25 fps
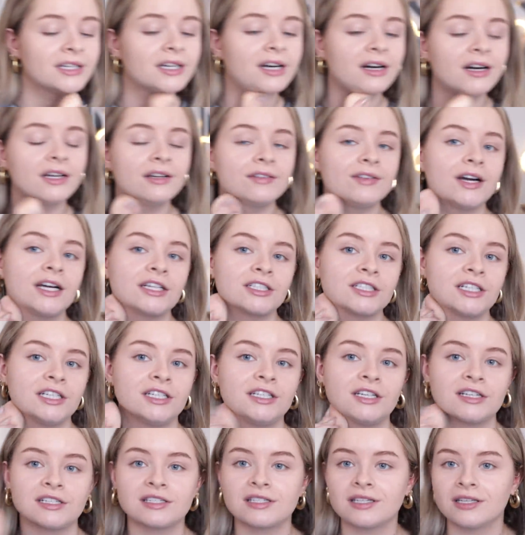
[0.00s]
It kind of actually
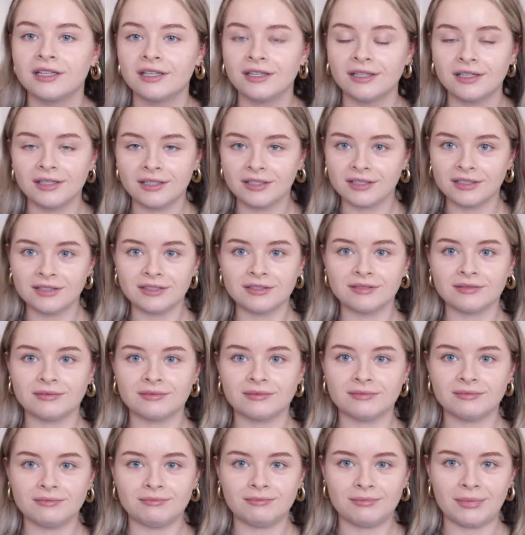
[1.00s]
does
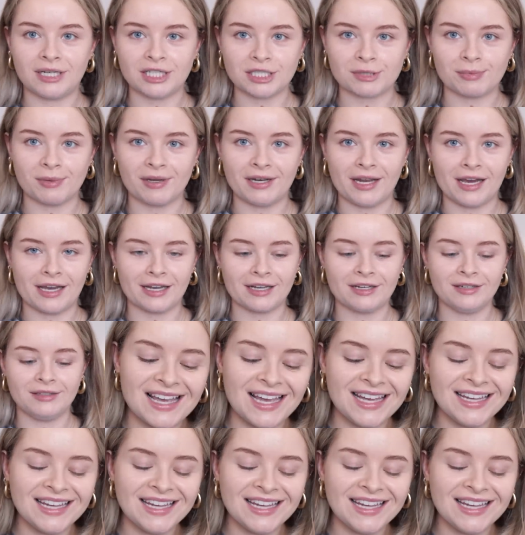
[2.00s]
much my neck.